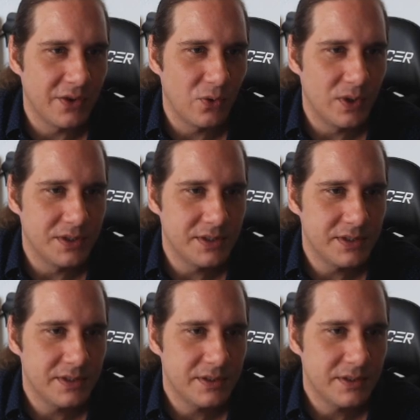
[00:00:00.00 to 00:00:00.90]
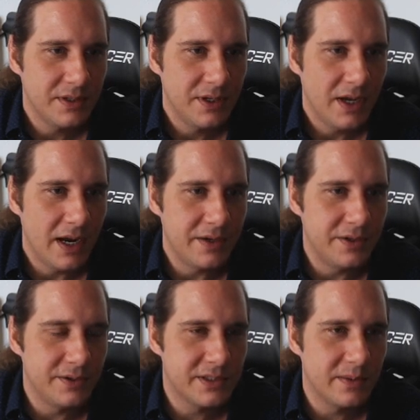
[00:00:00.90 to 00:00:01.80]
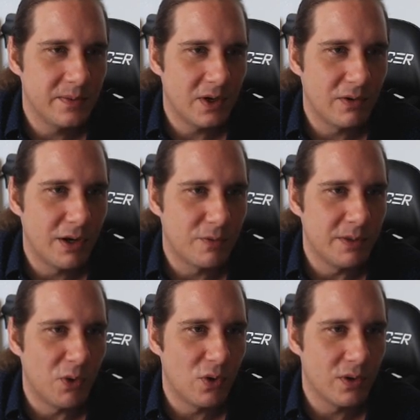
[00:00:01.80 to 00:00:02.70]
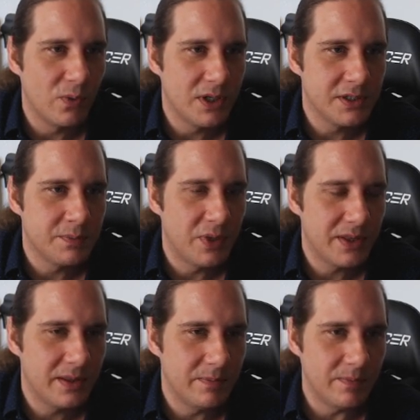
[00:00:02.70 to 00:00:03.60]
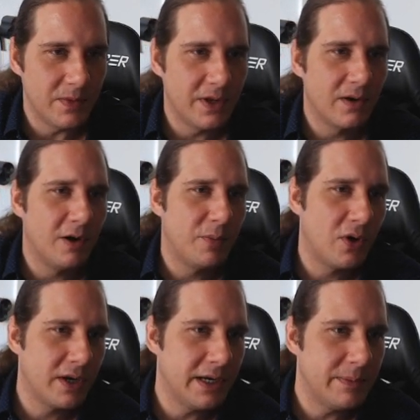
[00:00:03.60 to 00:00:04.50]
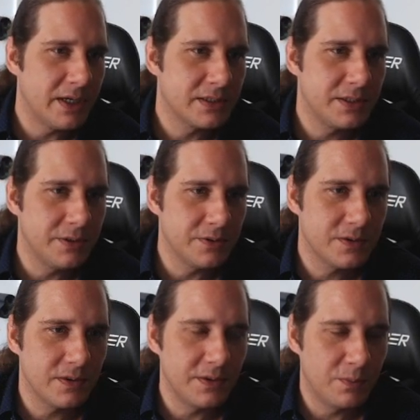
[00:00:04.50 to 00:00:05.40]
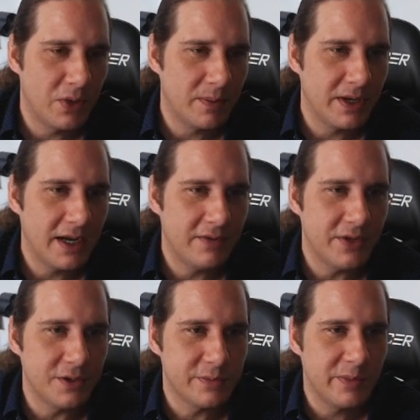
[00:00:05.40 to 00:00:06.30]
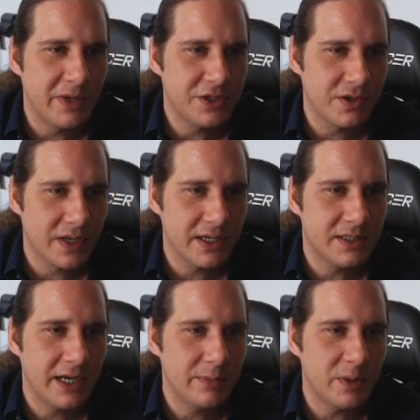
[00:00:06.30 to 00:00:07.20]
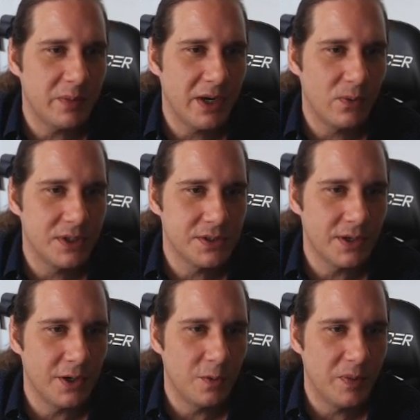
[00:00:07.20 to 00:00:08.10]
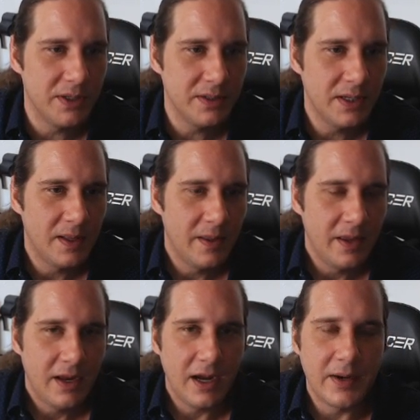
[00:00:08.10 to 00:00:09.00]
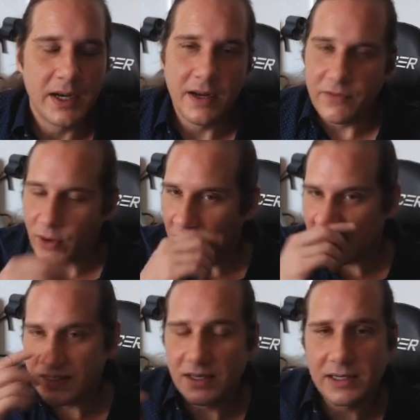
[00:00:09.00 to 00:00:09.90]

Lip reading: ones, and you do some A Realm Reborn ones, but they're all part of MSQ, so you'll probably have those. But make sure the containment bay ones are open. I mean, if you have to duck